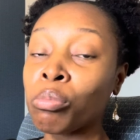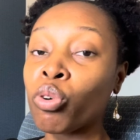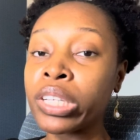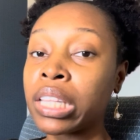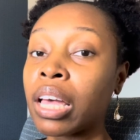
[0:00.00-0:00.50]

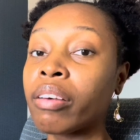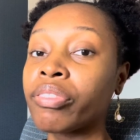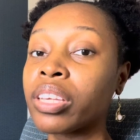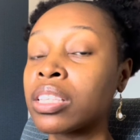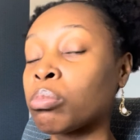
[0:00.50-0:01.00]
more stuff.
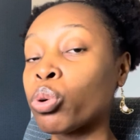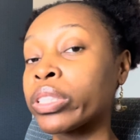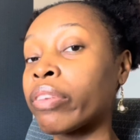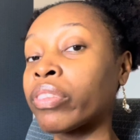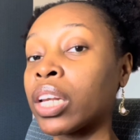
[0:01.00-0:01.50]
It's more
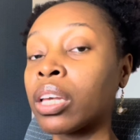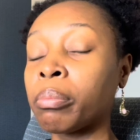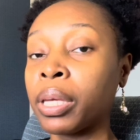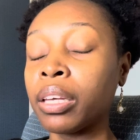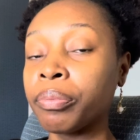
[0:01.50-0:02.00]
stuff that it can
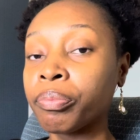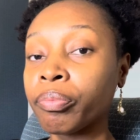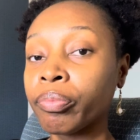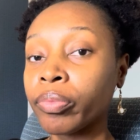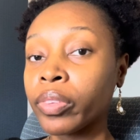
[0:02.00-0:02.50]
be.
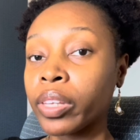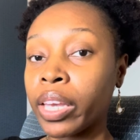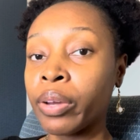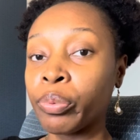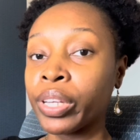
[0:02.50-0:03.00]

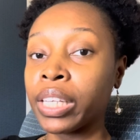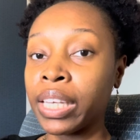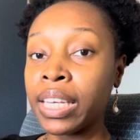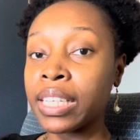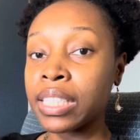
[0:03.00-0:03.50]
It
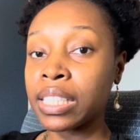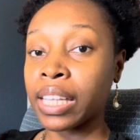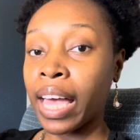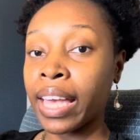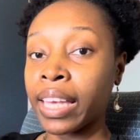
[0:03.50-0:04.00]
really is.
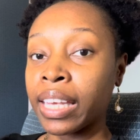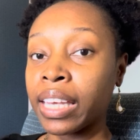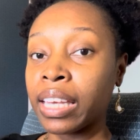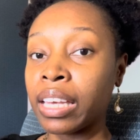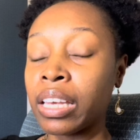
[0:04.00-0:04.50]
Like,
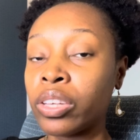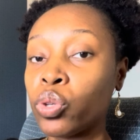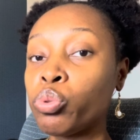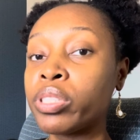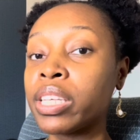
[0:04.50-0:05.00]

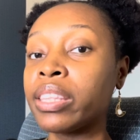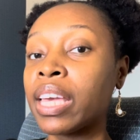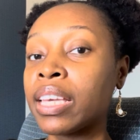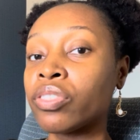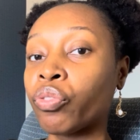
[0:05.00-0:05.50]
you see
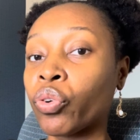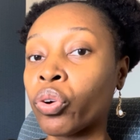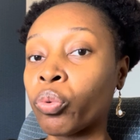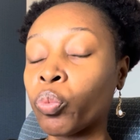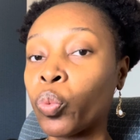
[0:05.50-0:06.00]
things
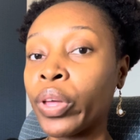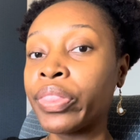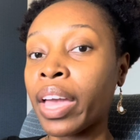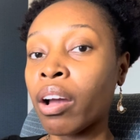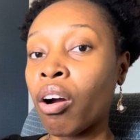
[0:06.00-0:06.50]
for
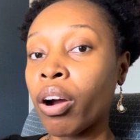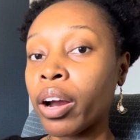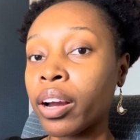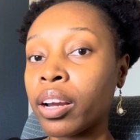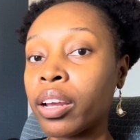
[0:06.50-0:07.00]
what they
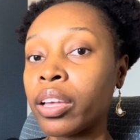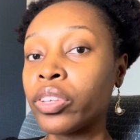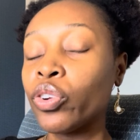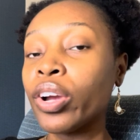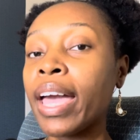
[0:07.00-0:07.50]
are.
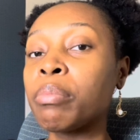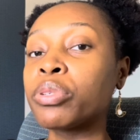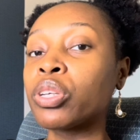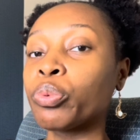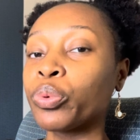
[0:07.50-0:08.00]
You're able
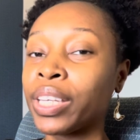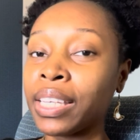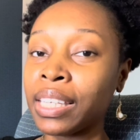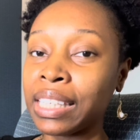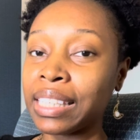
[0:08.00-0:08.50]
to
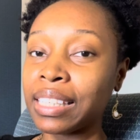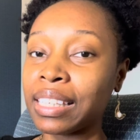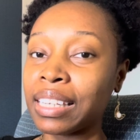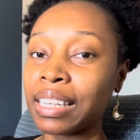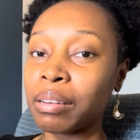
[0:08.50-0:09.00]
read
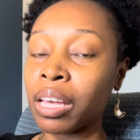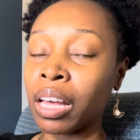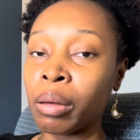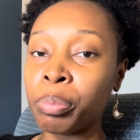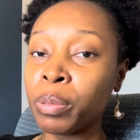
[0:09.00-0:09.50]

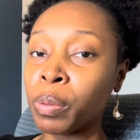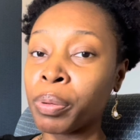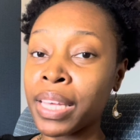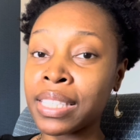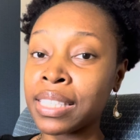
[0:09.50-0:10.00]
people,
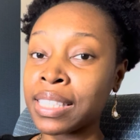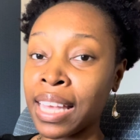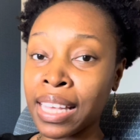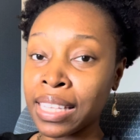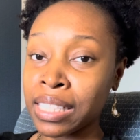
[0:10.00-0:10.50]
places,
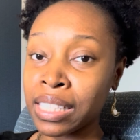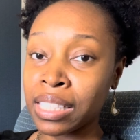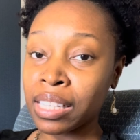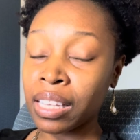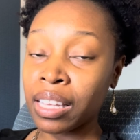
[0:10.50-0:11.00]
things